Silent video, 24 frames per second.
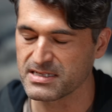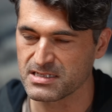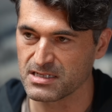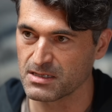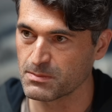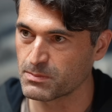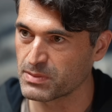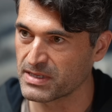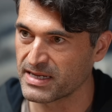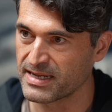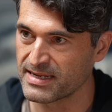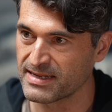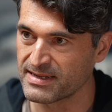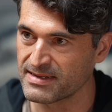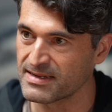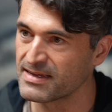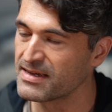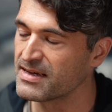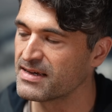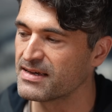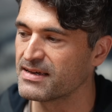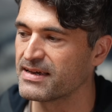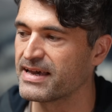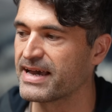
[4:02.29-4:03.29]
exoplanet,
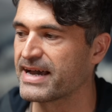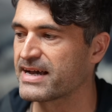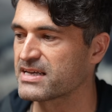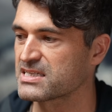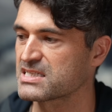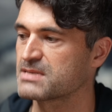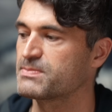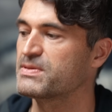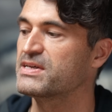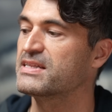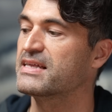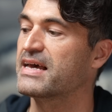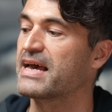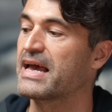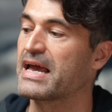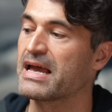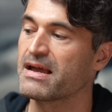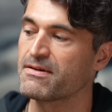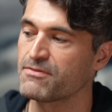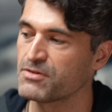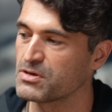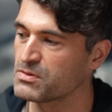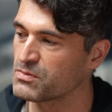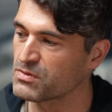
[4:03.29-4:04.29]
it has to be that
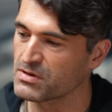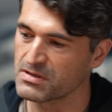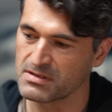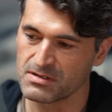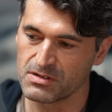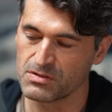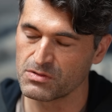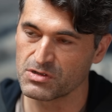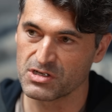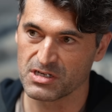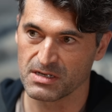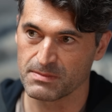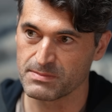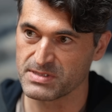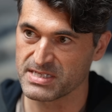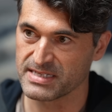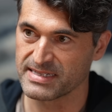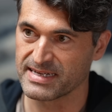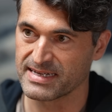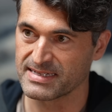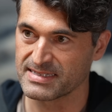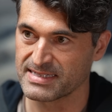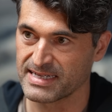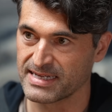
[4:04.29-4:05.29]
everyone who comes
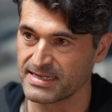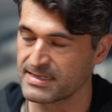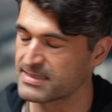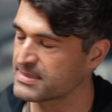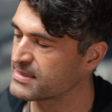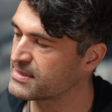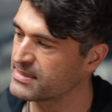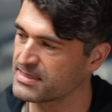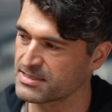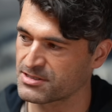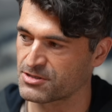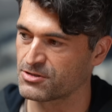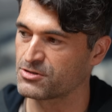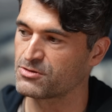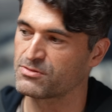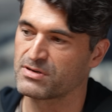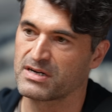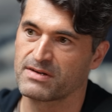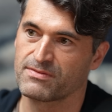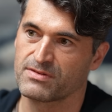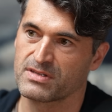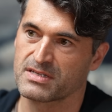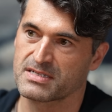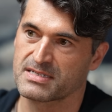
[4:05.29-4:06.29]
at that data is going to
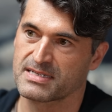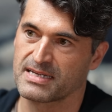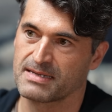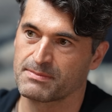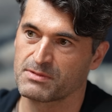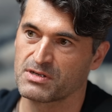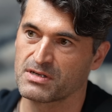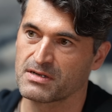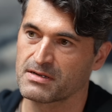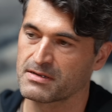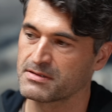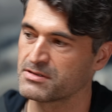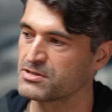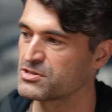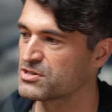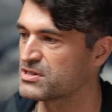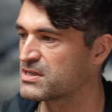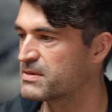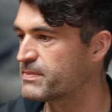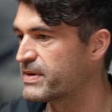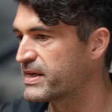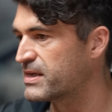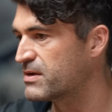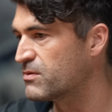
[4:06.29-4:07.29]
arrive at the same
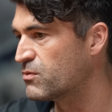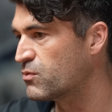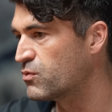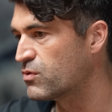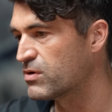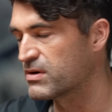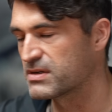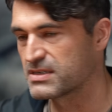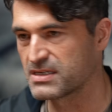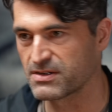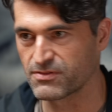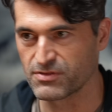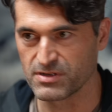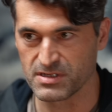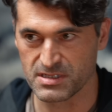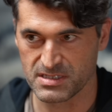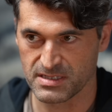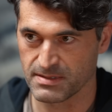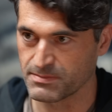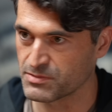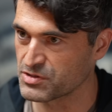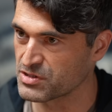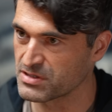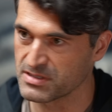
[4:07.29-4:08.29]
conclusion, no matter what different
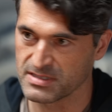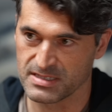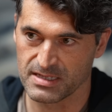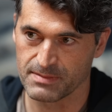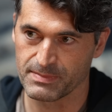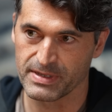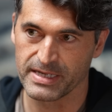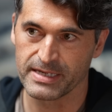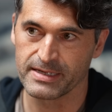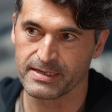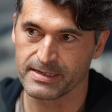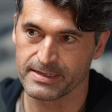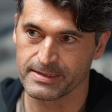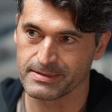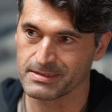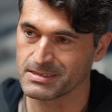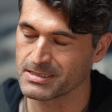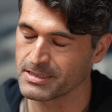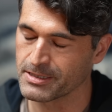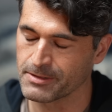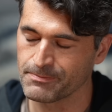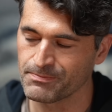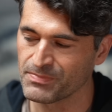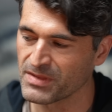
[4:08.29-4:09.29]
assumptions That's they're right. making.
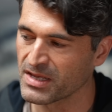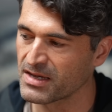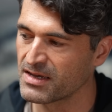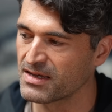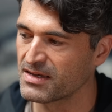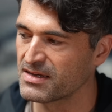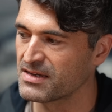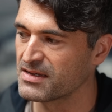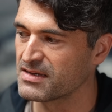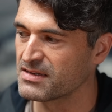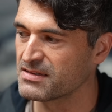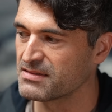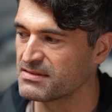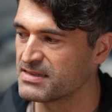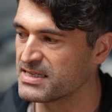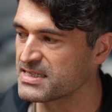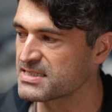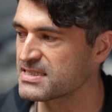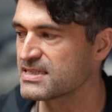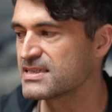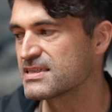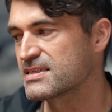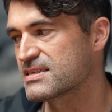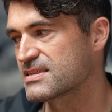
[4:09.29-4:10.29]
So
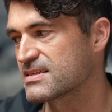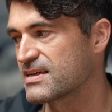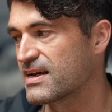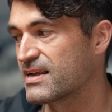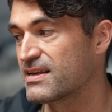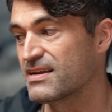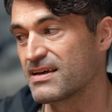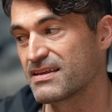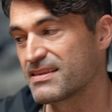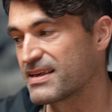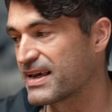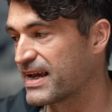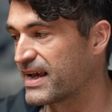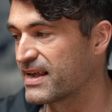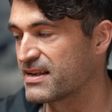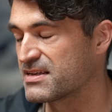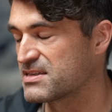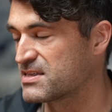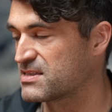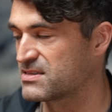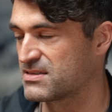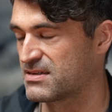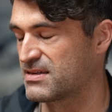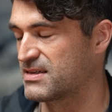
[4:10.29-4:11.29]
this is, and I think
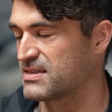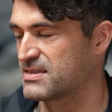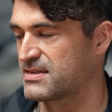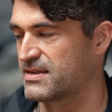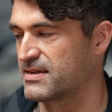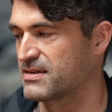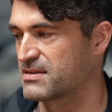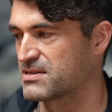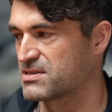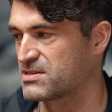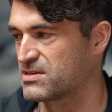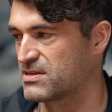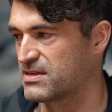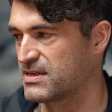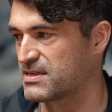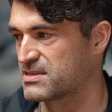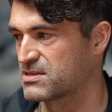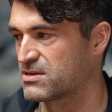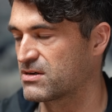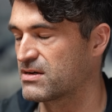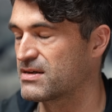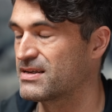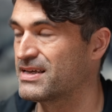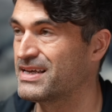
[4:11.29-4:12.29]
aliens is, is like
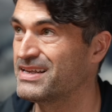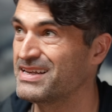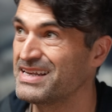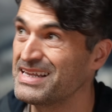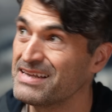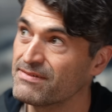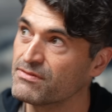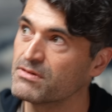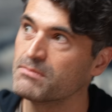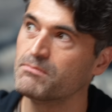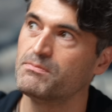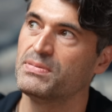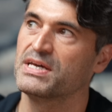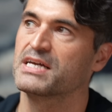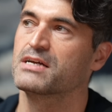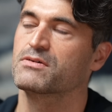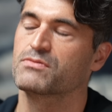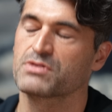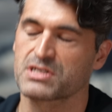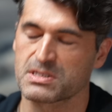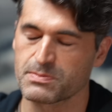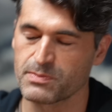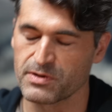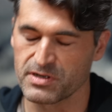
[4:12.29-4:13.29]
has got an even
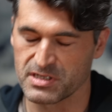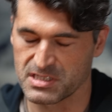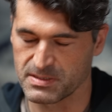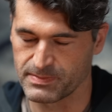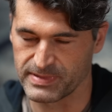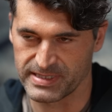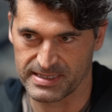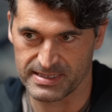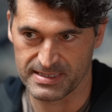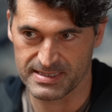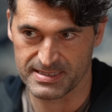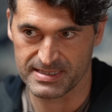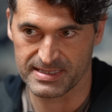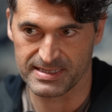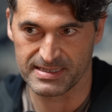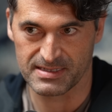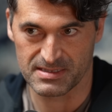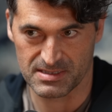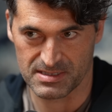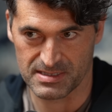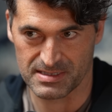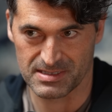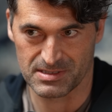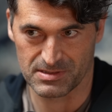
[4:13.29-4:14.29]
bigger
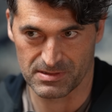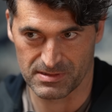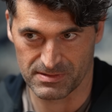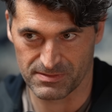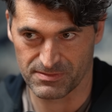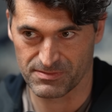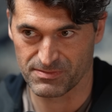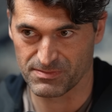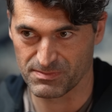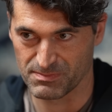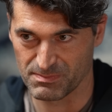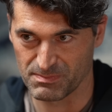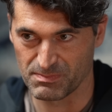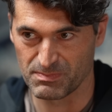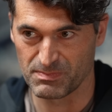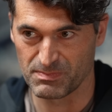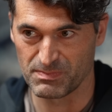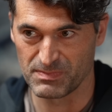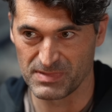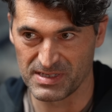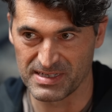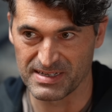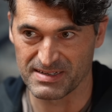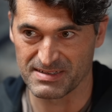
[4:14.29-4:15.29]
responsibility to sort of
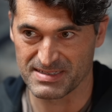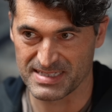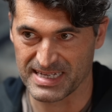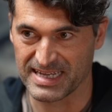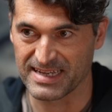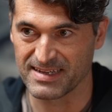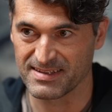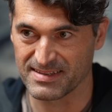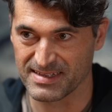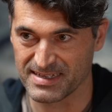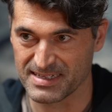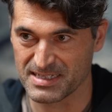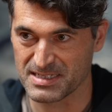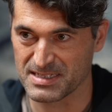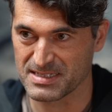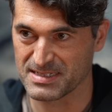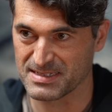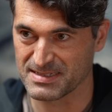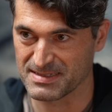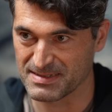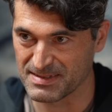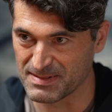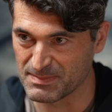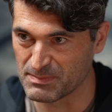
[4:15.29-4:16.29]
you know take
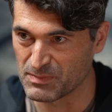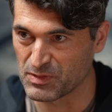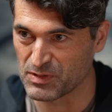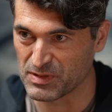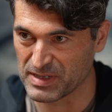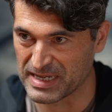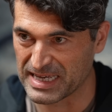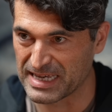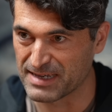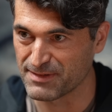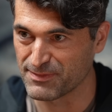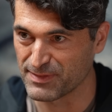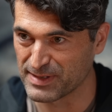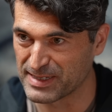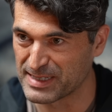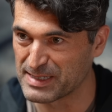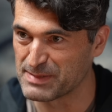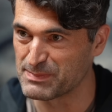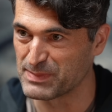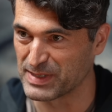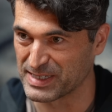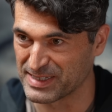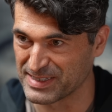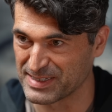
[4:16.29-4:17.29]
this more
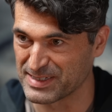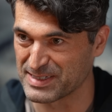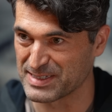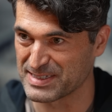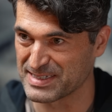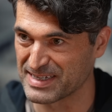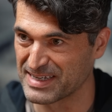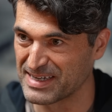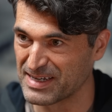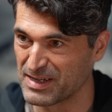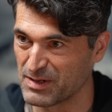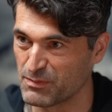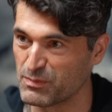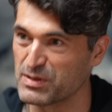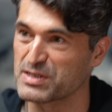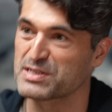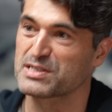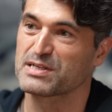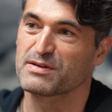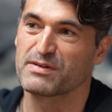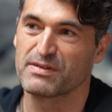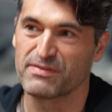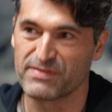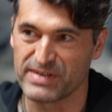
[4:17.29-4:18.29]
carefully 100%. because we're
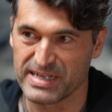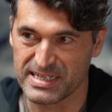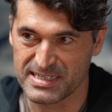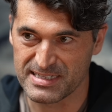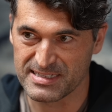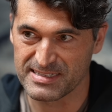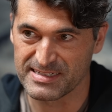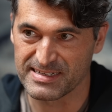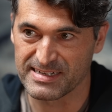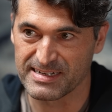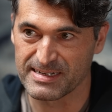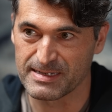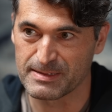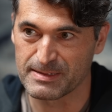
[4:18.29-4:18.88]
so invested in